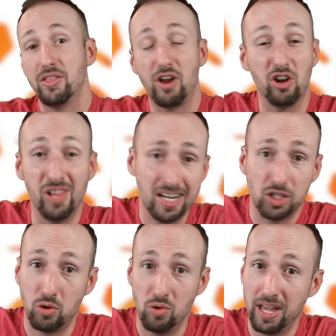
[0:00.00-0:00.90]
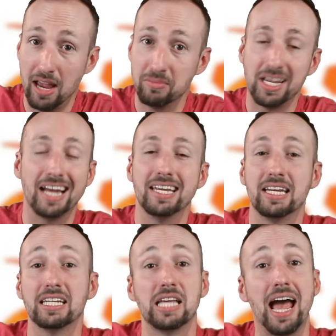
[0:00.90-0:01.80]
there are lots of cool games I didn't
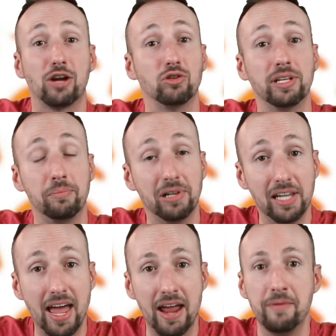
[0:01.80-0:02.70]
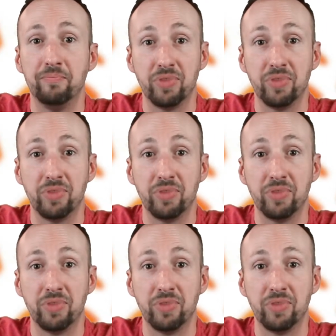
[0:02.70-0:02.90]
get to actually play,